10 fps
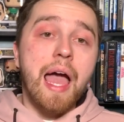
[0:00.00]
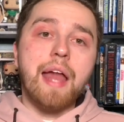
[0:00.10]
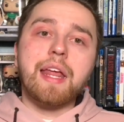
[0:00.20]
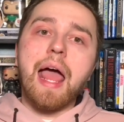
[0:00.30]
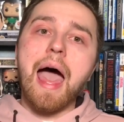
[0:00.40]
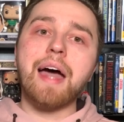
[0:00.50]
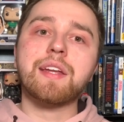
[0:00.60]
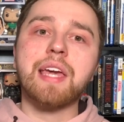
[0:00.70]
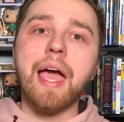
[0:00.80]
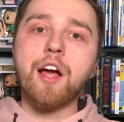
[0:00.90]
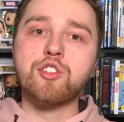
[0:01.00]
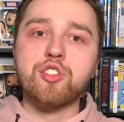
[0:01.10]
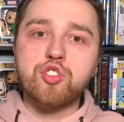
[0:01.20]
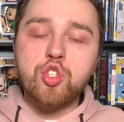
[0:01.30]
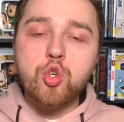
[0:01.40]
And it added character
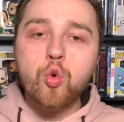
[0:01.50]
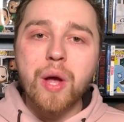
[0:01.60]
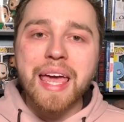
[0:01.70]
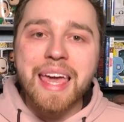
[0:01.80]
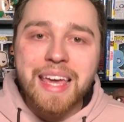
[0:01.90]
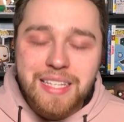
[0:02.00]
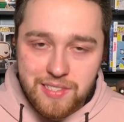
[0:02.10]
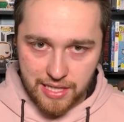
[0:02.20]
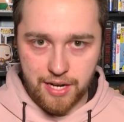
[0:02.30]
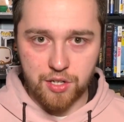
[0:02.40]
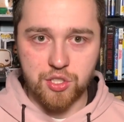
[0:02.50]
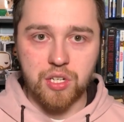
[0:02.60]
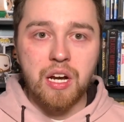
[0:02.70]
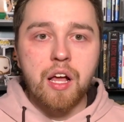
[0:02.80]
to his character.